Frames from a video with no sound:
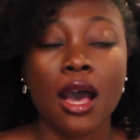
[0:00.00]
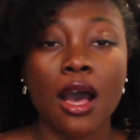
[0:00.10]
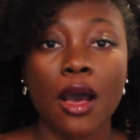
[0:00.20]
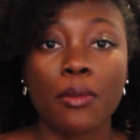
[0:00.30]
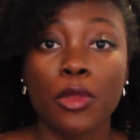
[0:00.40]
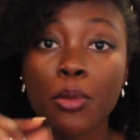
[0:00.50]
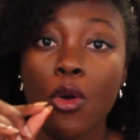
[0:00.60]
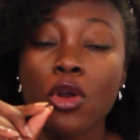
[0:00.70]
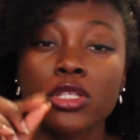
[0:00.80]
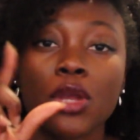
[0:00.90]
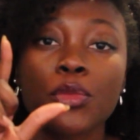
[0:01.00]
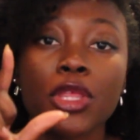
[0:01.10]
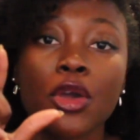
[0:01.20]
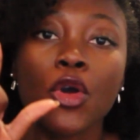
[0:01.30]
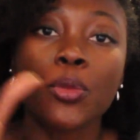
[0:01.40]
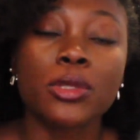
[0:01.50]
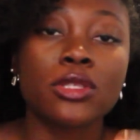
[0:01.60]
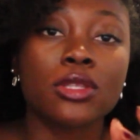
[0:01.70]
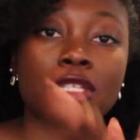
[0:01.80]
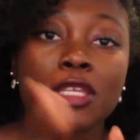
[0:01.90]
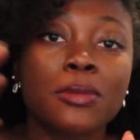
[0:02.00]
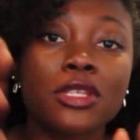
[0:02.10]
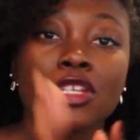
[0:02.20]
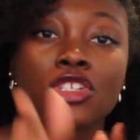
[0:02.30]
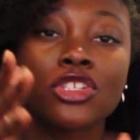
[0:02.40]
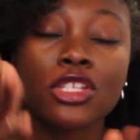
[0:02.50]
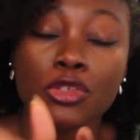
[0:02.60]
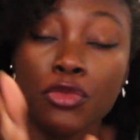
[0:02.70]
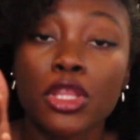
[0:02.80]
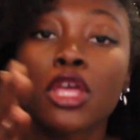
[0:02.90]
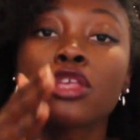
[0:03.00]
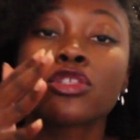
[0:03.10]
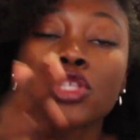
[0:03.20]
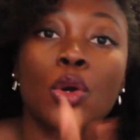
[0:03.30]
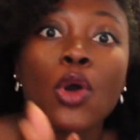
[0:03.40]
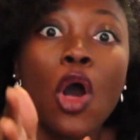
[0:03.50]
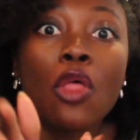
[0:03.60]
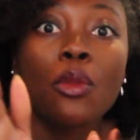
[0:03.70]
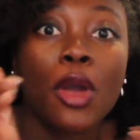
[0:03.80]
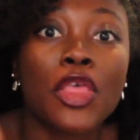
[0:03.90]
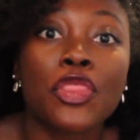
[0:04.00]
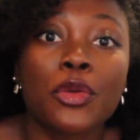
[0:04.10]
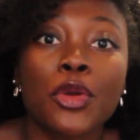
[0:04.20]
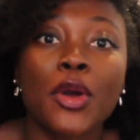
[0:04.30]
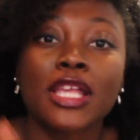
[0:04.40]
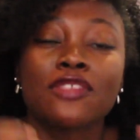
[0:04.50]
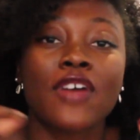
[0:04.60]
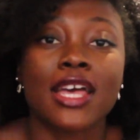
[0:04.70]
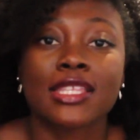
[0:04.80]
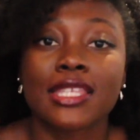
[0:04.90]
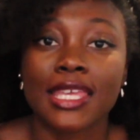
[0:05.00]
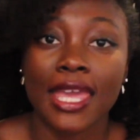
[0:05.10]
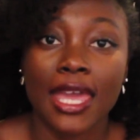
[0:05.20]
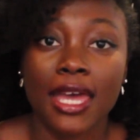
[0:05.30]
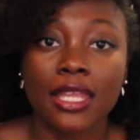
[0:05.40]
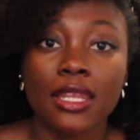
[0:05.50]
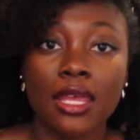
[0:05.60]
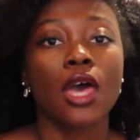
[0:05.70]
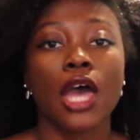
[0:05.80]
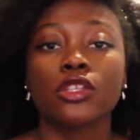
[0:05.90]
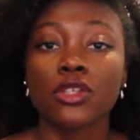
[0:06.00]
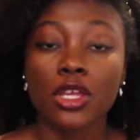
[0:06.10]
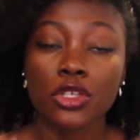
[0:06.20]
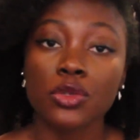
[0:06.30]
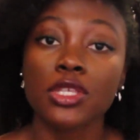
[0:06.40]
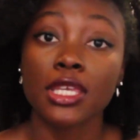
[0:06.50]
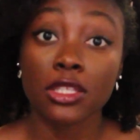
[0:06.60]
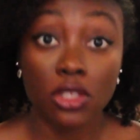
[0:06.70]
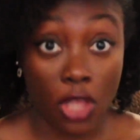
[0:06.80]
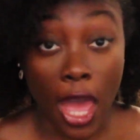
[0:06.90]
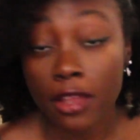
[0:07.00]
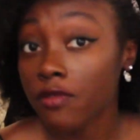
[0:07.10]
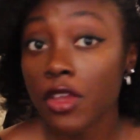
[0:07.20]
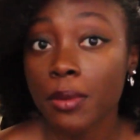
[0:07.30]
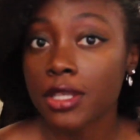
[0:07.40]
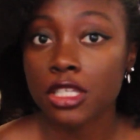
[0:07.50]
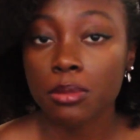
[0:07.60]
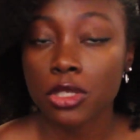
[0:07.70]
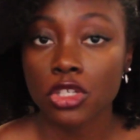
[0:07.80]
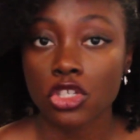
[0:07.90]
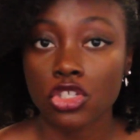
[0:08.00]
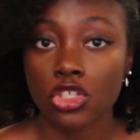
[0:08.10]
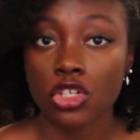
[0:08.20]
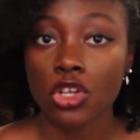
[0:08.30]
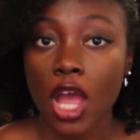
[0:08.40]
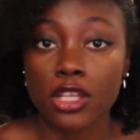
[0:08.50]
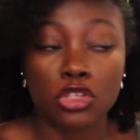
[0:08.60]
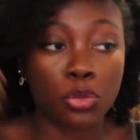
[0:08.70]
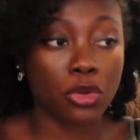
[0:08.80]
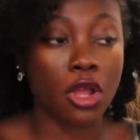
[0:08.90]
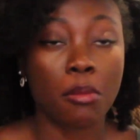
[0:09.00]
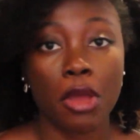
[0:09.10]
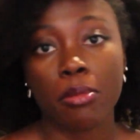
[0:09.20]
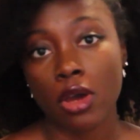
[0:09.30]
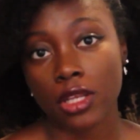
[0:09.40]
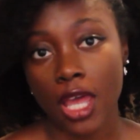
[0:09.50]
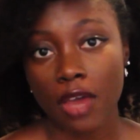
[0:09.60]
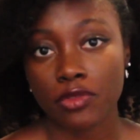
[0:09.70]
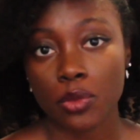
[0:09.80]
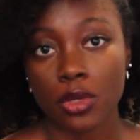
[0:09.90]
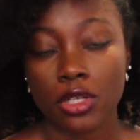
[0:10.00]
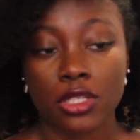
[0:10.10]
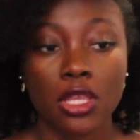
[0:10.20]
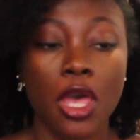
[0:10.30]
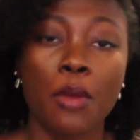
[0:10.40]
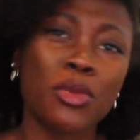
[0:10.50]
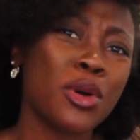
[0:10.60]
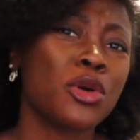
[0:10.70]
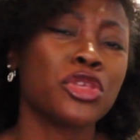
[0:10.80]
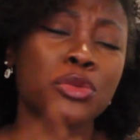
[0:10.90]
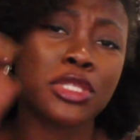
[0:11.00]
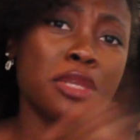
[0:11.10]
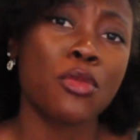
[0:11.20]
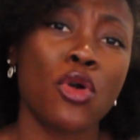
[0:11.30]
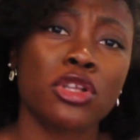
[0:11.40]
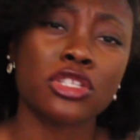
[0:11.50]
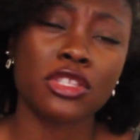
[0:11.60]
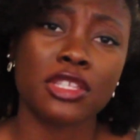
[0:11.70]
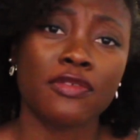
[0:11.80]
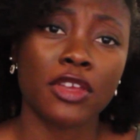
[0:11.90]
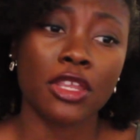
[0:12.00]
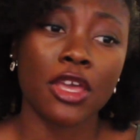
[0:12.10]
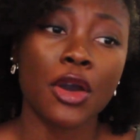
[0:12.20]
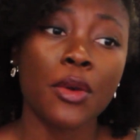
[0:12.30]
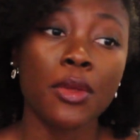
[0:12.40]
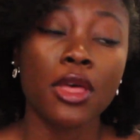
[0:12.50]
the pores aren't really open, so the deep condition doesn't really soak all the way through as fast as it can. I do not use heat to activate my deep conditioner. I just put on my bun afterwards. Well, you'll see more into this video.